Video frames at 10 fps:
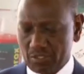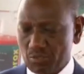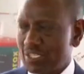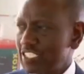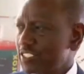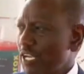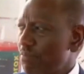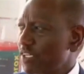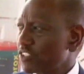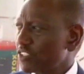to
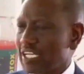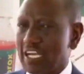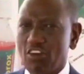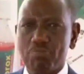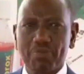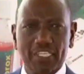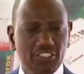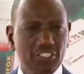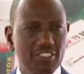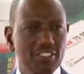establish their
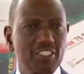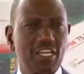operations,